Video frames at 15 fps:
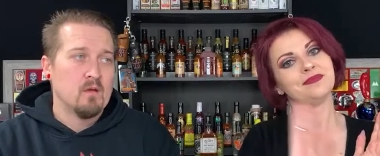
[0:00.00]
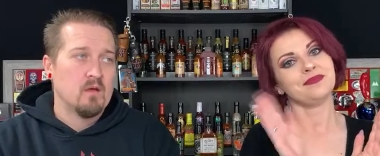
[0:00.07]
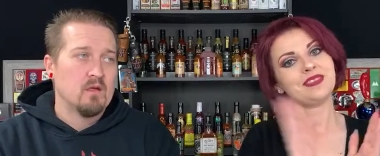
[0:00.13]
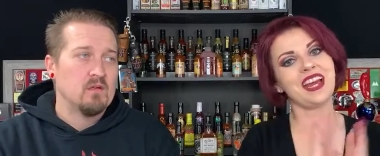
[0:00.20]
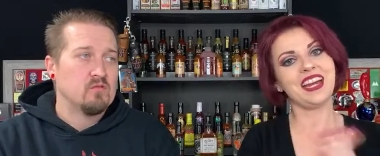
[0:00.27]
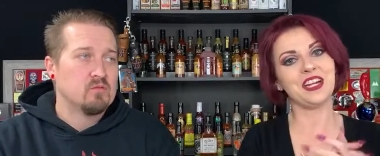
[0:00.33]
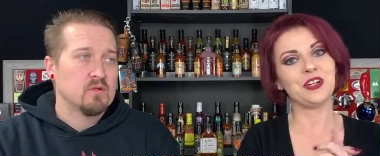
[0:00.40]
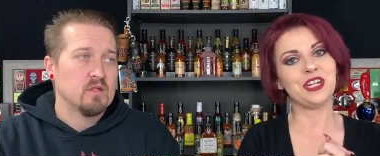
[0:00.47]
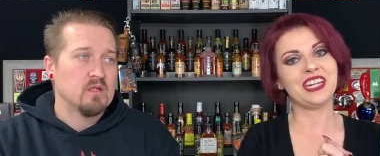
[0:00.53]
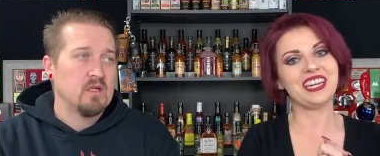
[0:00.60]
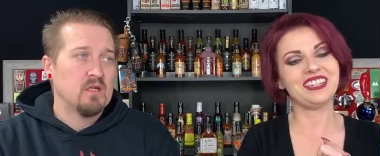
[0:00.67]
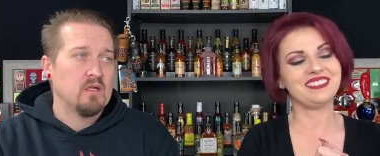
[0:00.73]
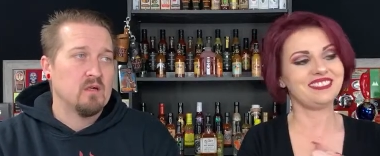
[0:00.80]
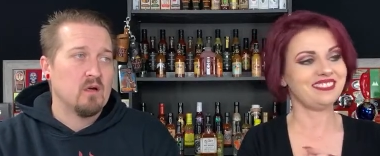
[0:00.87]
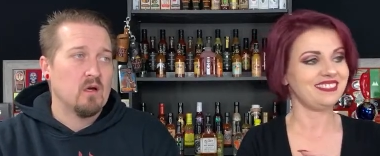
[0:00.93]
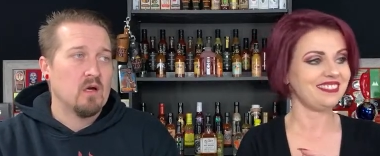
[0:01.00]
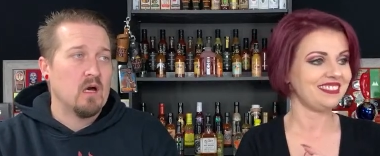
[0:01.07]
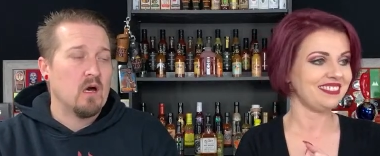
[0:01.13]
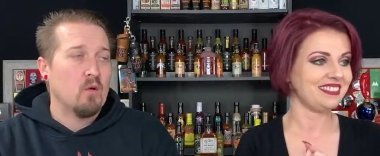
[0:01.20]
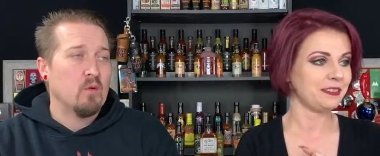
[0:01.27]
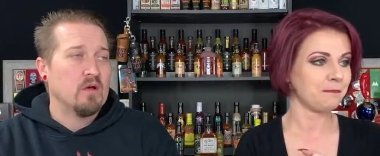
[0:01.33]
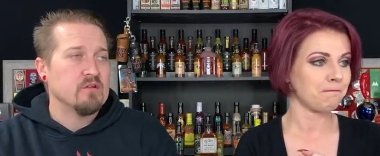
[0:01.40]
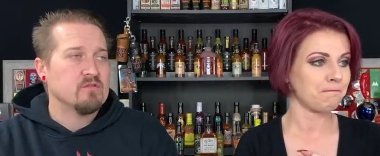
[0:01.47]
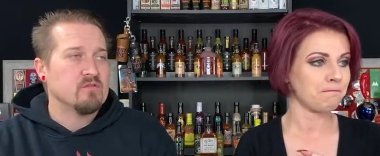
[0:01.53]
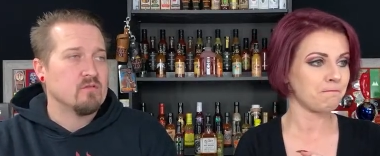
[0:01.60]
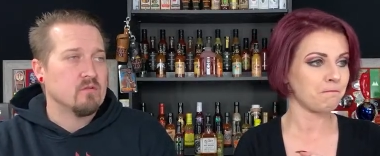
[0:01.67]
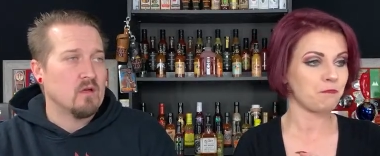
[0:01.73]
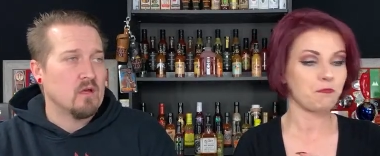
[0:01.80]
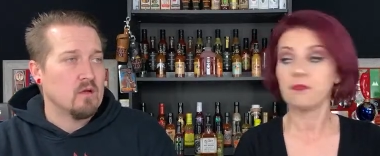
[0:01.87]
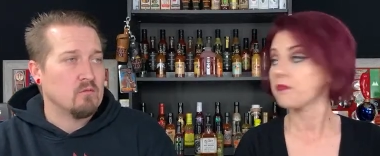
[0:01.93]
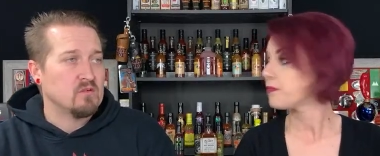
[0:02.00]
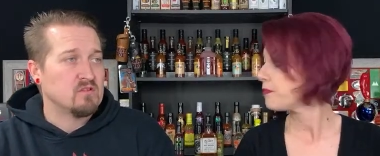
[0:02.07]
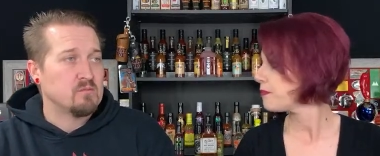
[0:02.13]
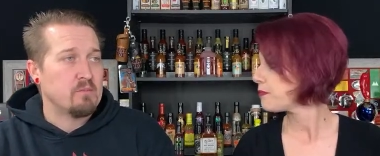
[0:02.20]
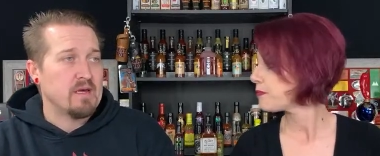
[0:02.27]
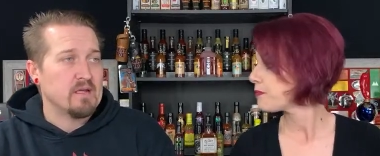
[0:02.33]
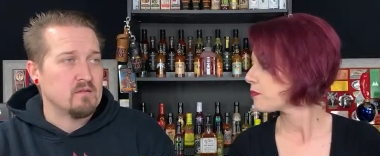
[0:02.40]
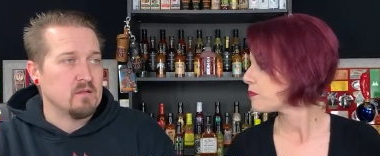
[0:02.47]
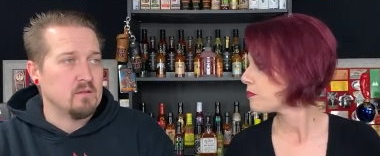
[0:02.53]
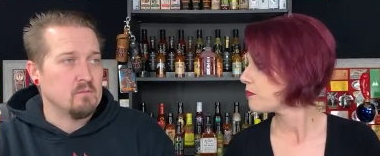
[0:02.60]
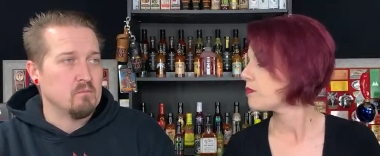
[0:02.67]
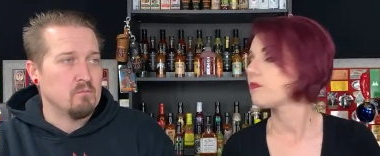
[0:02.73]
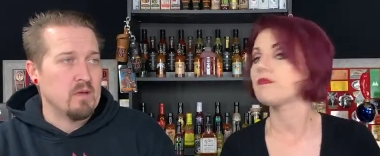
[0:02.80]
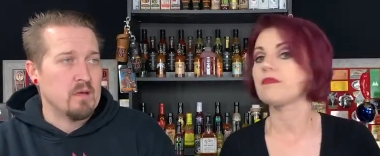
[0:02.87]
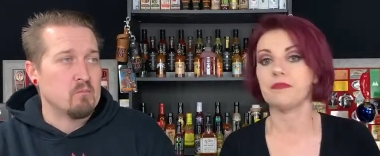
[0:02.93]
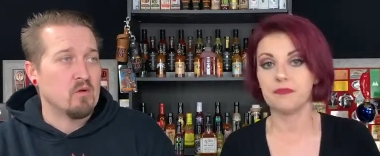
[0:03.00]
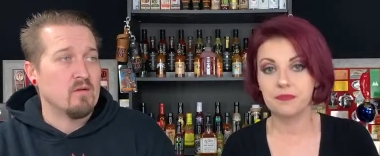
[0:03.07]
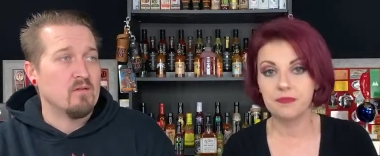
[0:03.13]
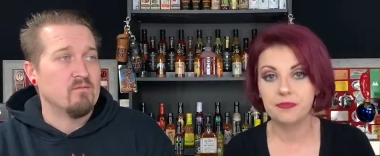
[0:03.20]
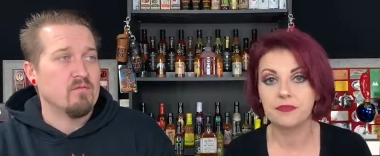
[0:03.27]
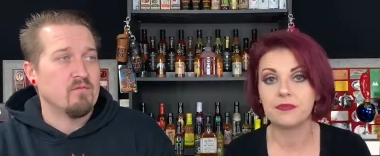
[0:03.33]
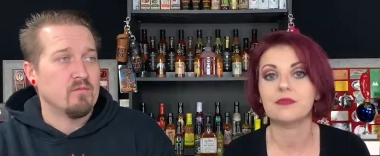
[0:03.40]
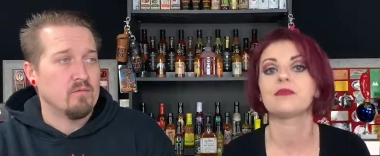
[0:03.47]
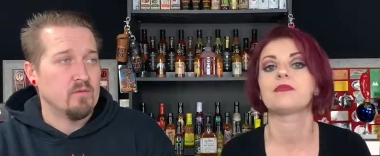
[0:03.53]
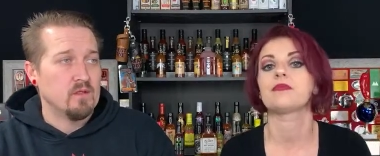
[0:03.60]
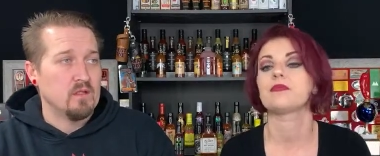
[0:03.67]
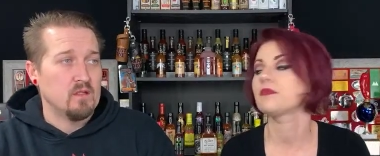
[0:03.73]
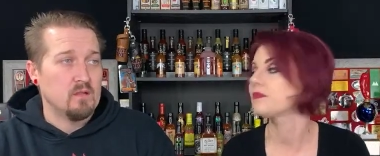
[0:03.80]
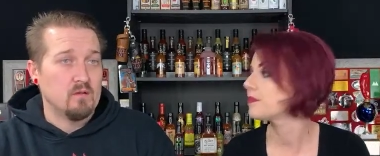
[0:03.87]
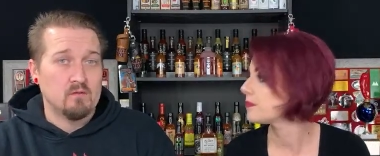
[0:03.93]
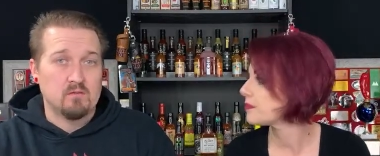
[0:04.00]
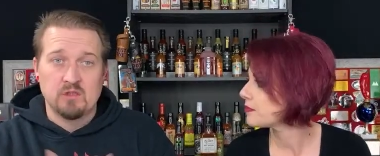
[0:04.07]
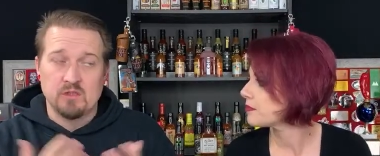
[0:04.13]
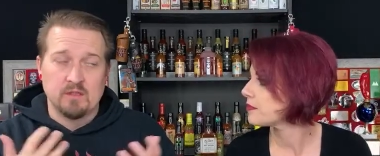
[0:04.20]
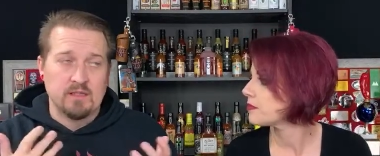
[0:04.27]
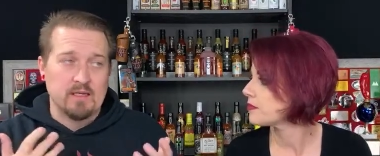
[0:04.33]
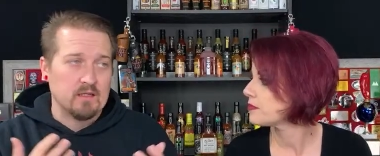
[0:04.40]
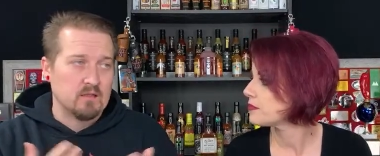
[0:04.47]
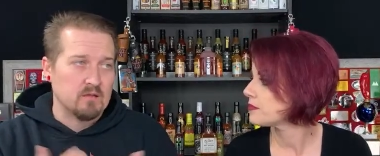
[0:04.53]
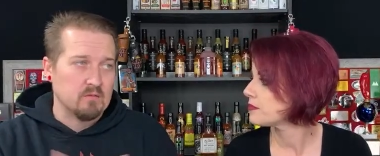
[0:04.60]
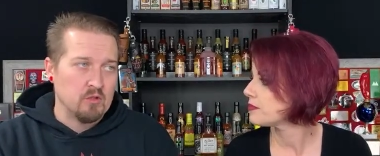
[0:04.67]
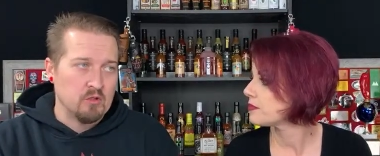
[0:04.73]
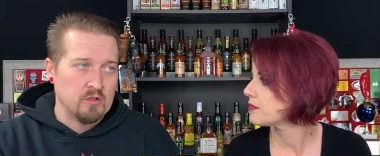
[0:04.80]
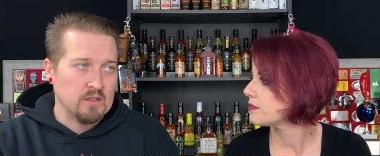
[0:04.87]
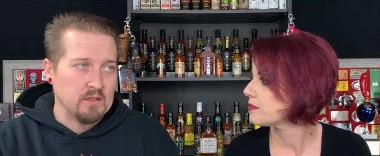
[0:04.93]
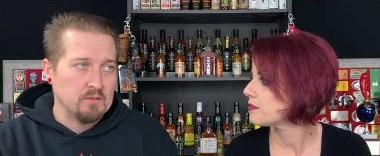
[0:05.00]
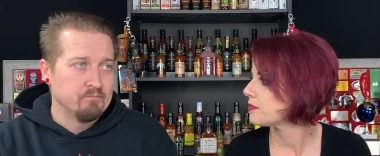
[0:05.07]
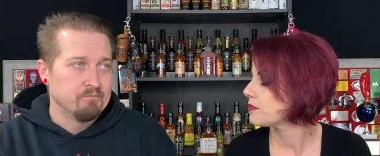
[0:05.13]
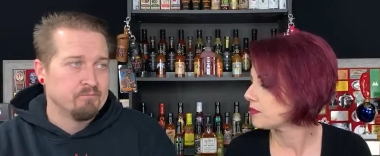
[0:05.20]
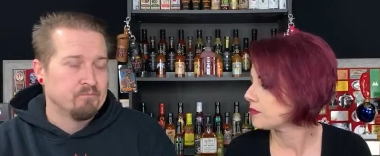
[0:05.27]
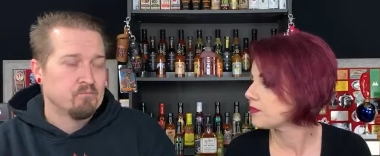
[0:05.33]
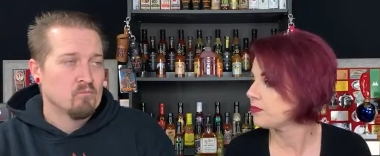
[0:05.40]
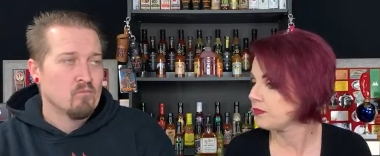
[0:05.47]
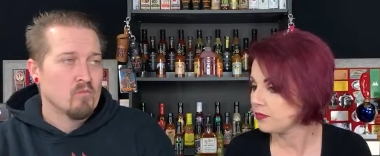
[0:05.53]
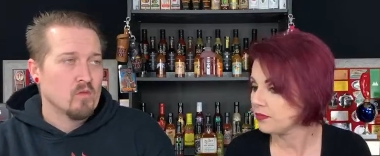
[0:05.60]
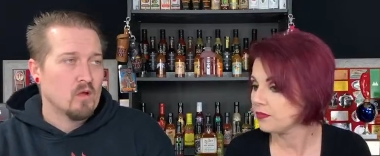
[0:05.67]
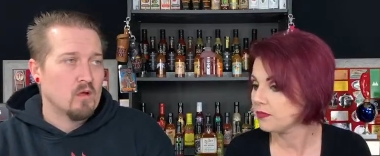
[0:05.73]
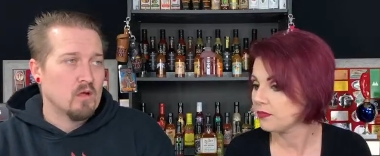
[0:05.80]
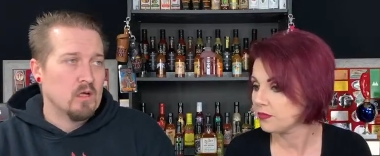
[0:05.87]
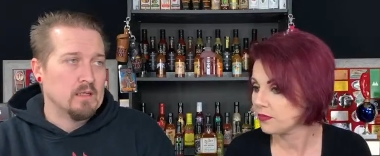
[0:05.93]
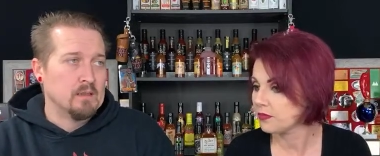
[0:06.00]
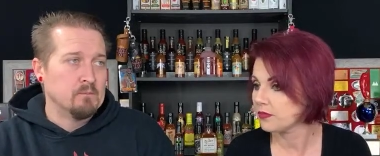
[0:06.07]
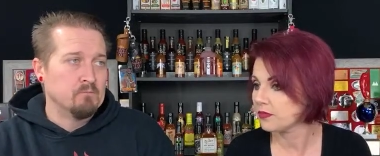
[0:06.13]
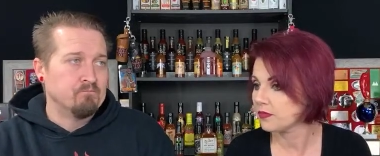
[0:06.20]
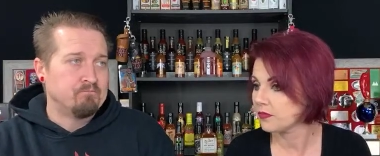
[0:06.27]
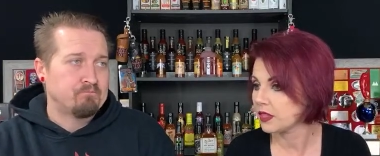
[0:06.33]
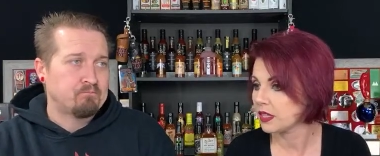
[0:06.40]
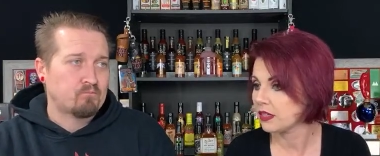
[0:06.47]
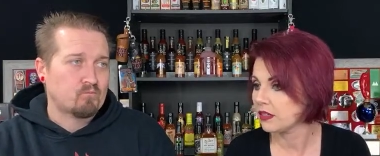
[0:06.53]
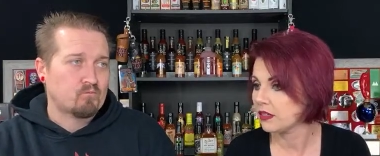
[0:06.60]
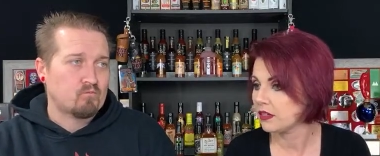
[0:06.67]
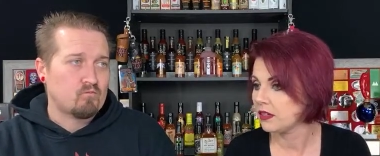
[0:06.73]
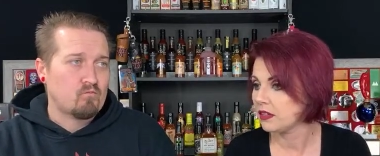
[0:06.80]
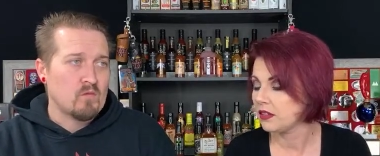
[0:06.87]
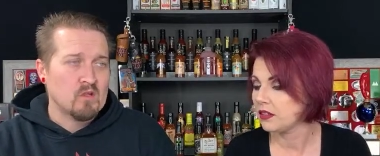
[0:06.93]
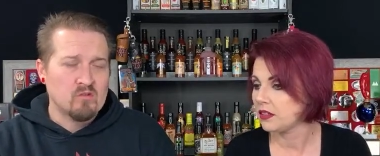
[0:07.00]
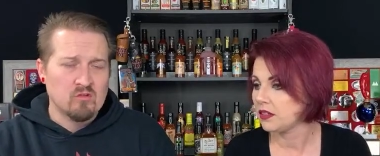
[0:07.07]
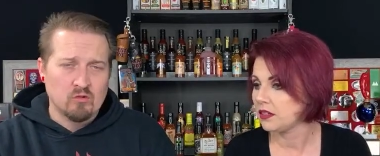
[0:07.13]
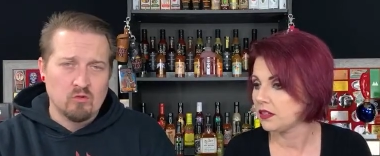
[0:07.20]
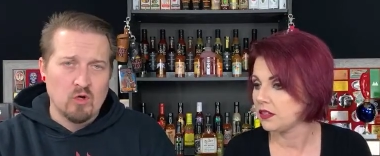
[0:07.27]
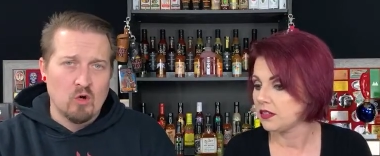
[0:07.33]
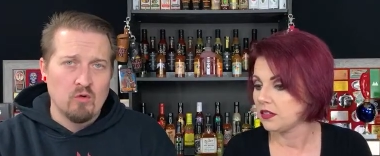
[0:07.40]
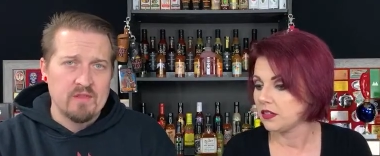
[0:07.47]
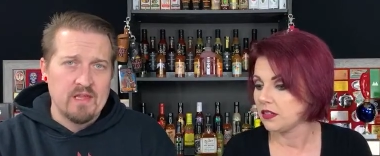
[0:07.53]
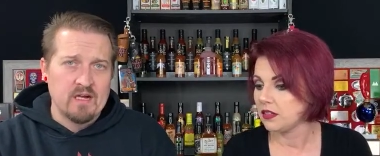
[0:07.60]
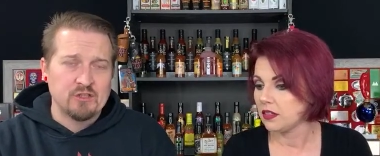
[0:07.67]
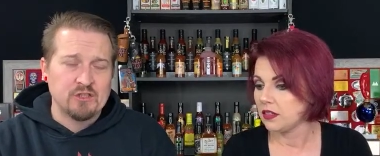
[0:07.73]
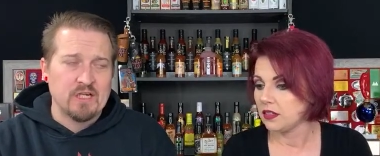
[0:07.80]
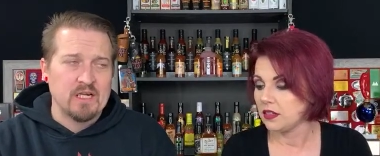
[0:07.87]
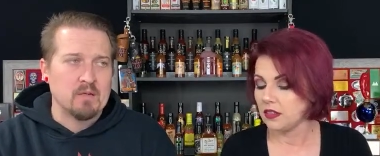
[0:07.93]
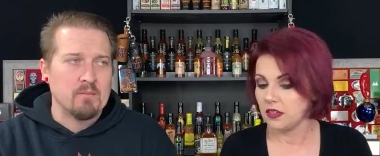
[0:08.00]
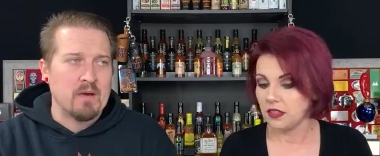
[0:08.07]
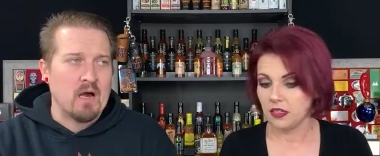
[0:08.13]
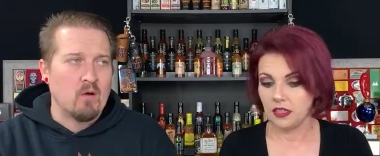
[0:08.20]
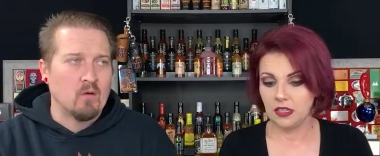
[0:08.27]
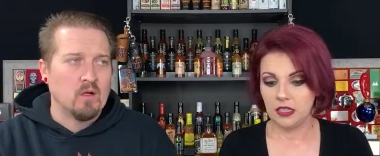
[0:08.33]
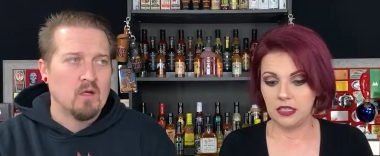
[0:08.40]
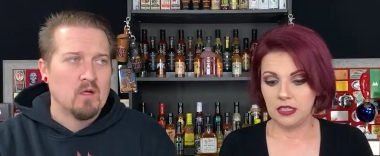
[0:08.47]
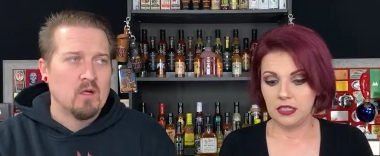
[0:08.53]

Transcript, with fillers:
Speaker 1: He's Hi, really uh, well uh, respected member of the Chilihead community. Mm-hmm. Um, so go over there, check them out.